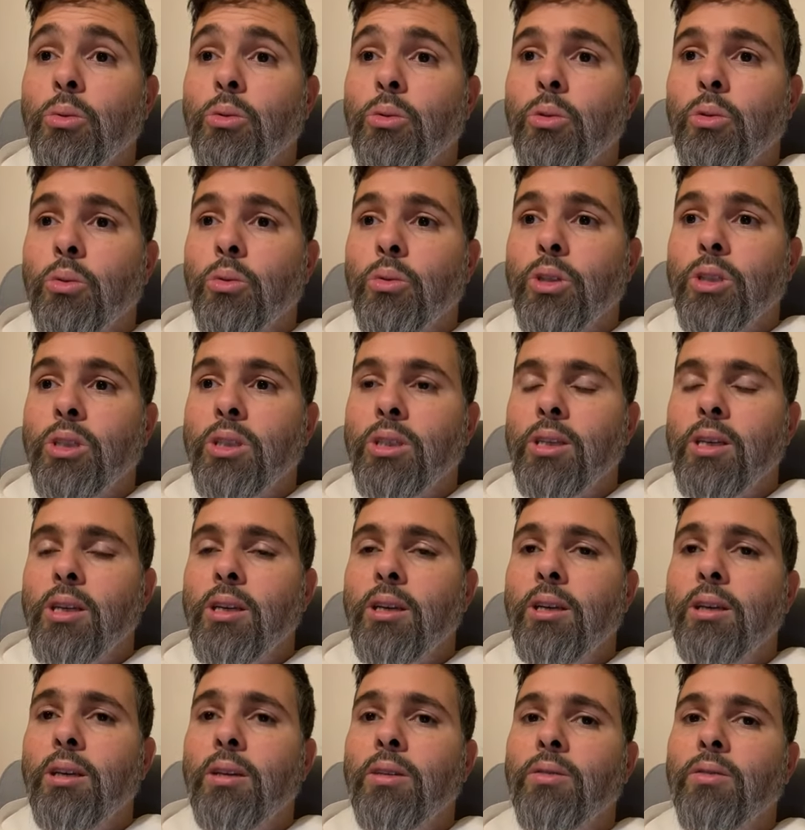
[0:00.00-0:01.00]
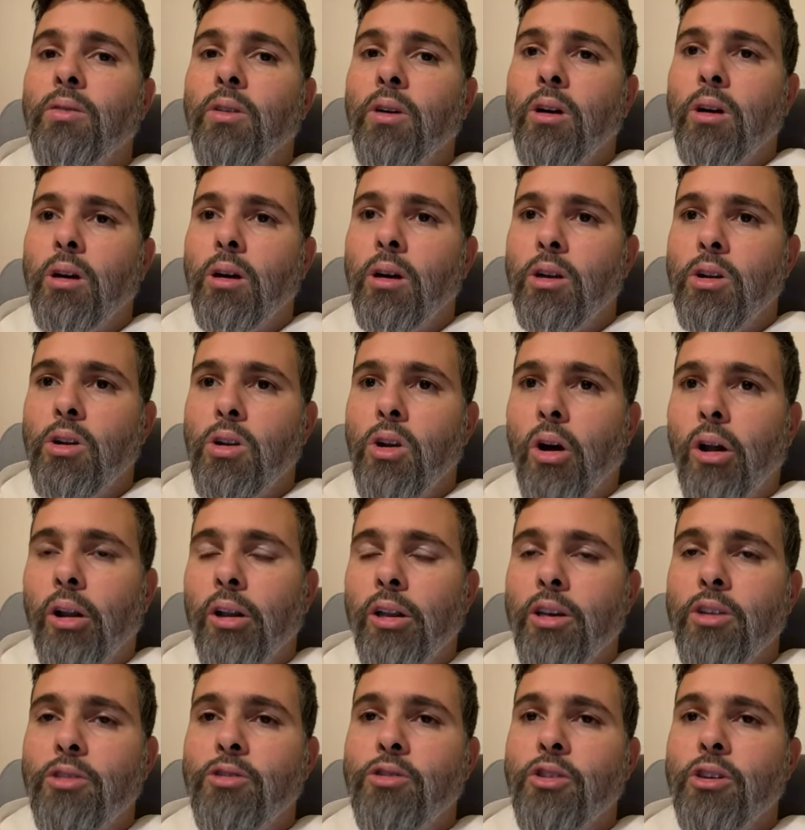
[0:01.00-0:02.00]
receive a
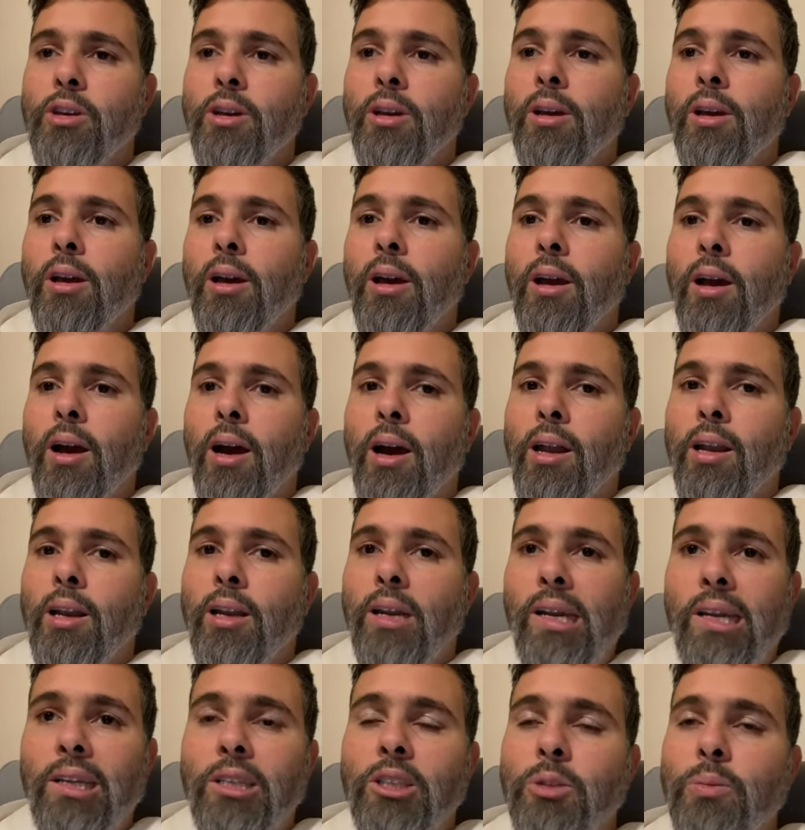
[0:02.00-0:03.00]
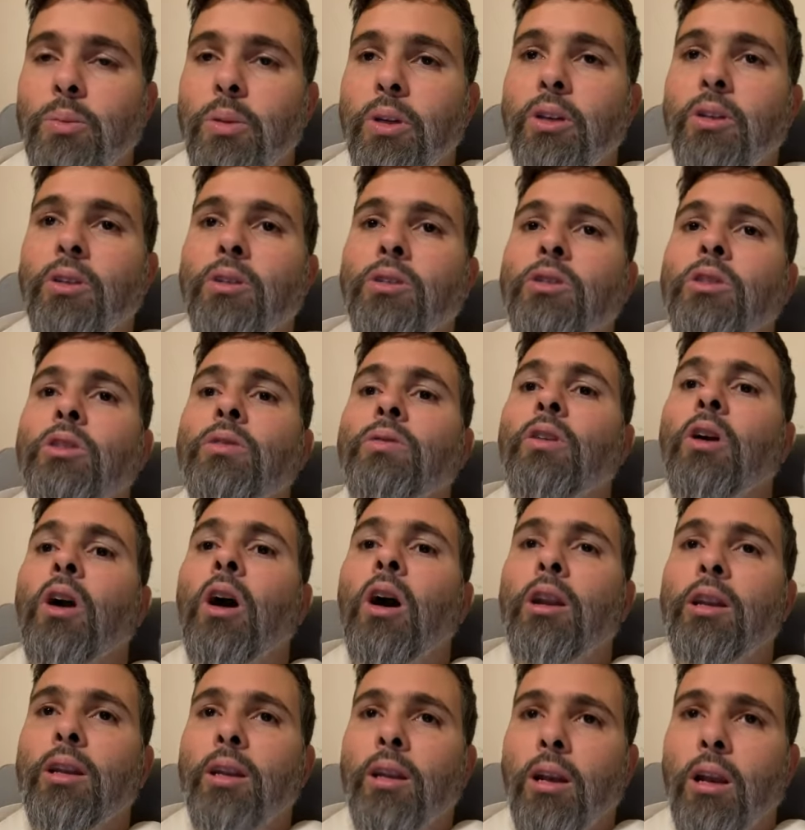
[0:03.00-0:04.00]
knowledge and an experience of
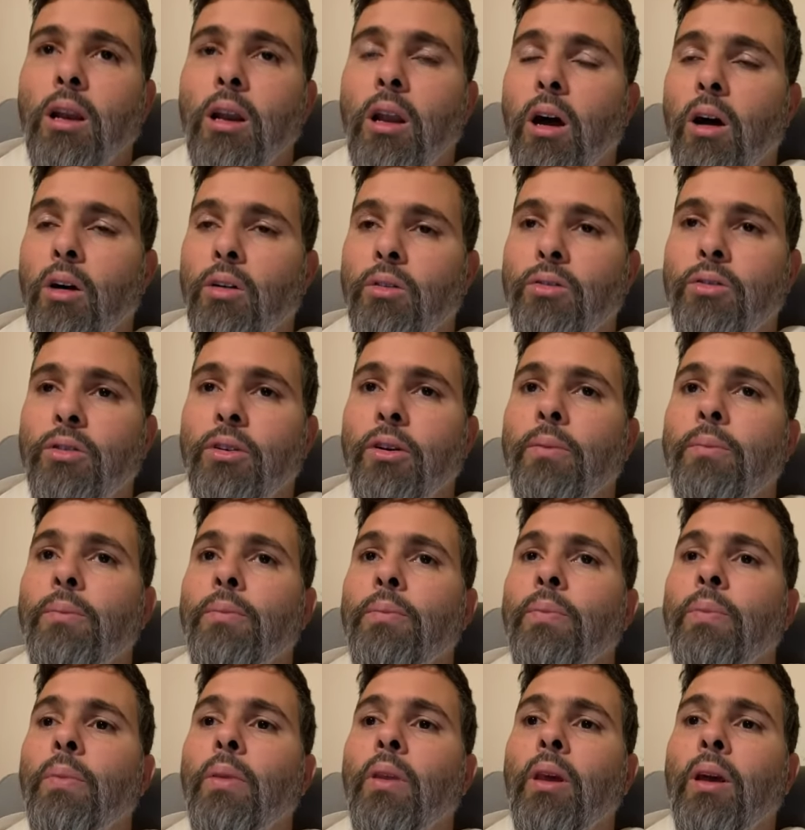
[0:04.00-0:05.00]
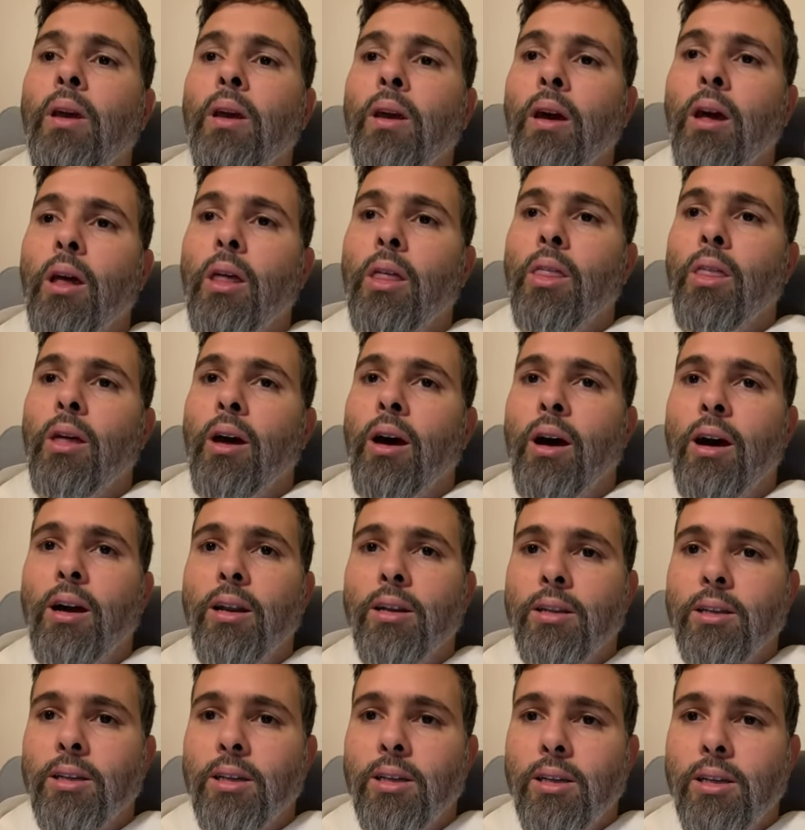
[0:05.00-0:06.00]
God and love
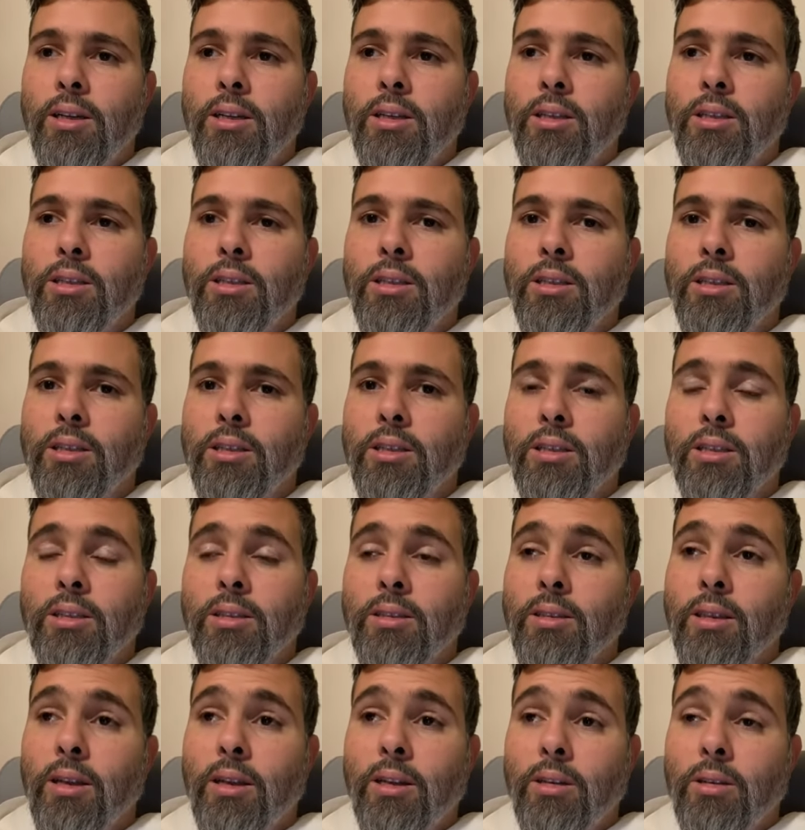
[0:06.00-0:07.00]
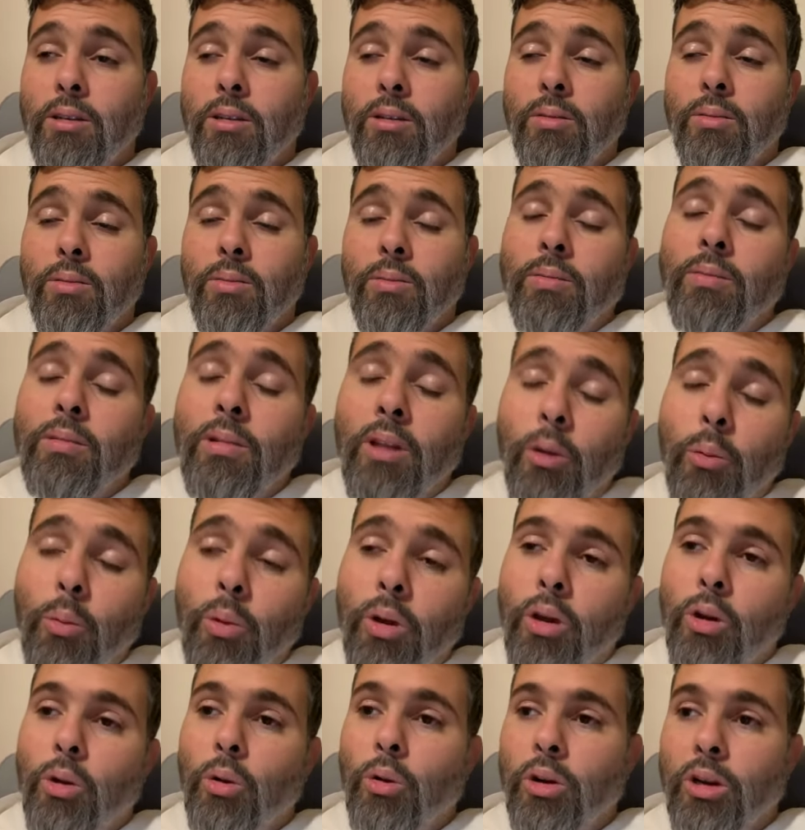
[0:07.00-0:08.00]
that we
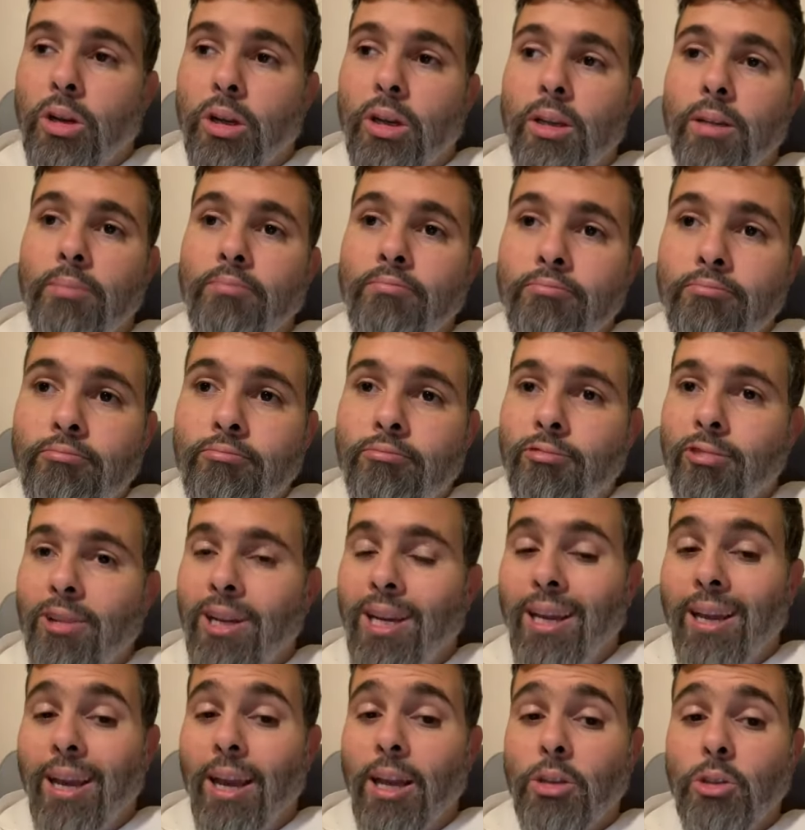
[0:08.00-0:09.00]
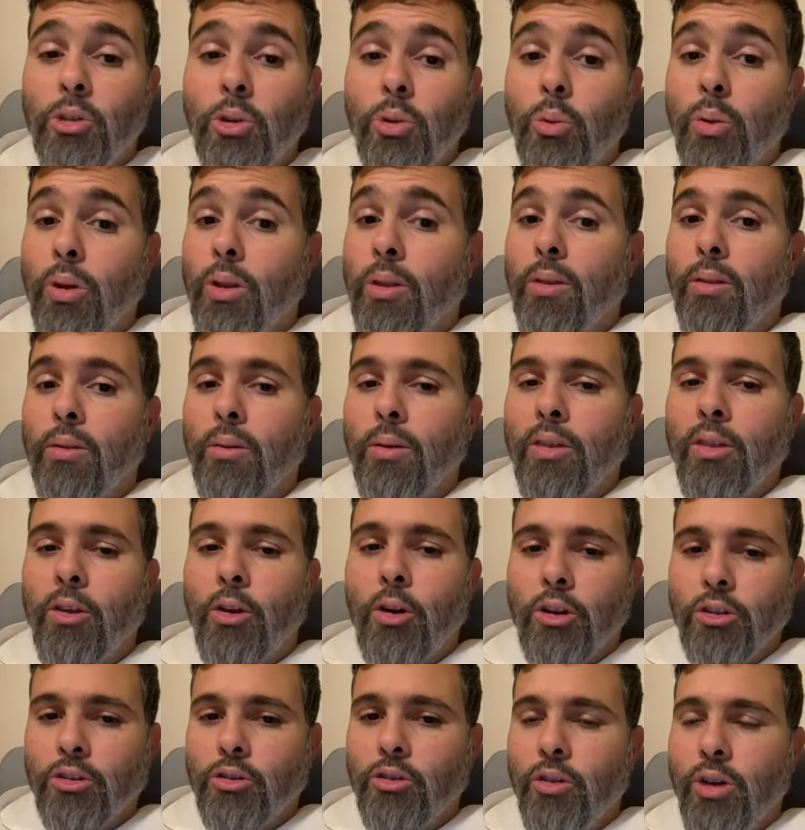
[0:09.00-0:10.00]
could only really get to with
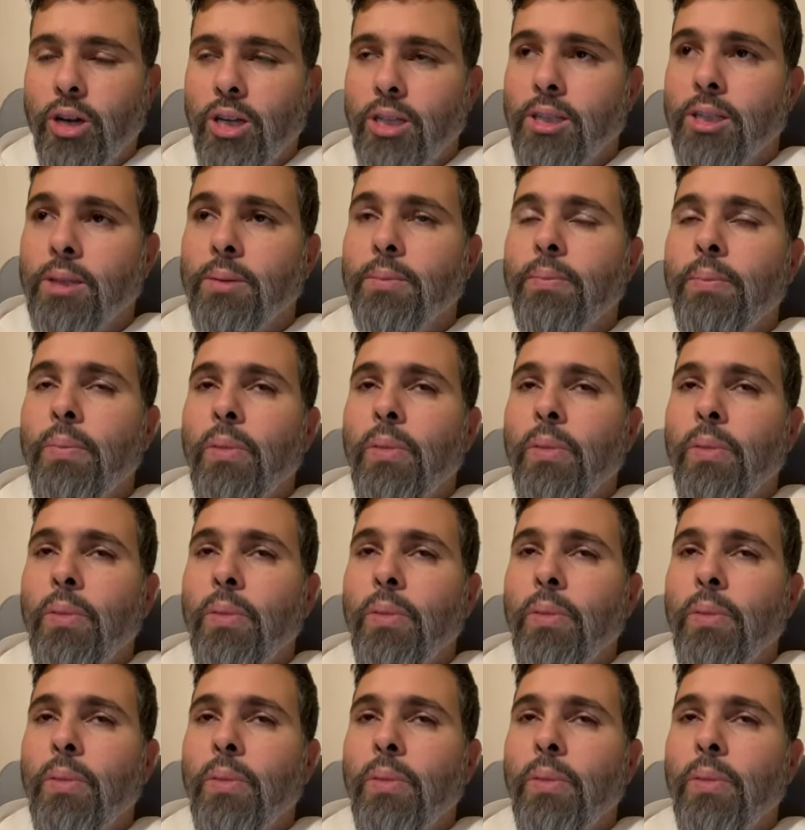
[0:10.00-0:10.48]
God's grace.